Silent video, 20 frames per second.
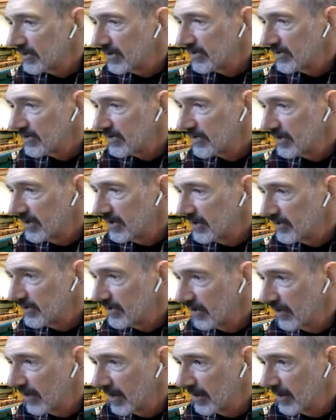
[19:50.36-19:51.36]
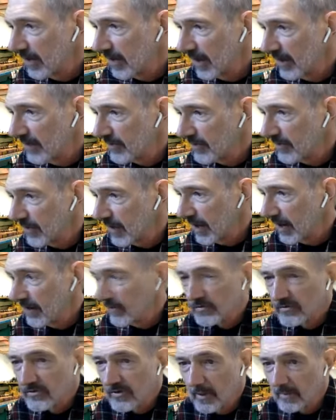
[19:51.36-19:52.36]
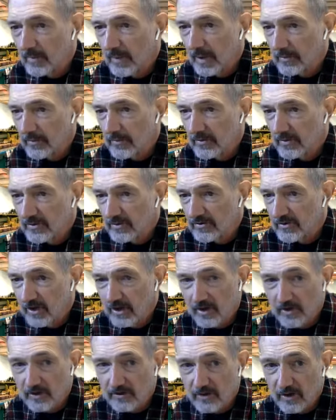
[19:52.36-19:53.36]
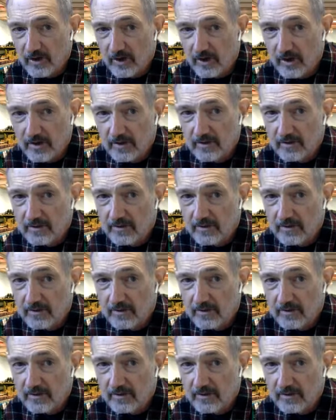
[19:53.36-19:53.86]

recently, so I have some memory cells on it.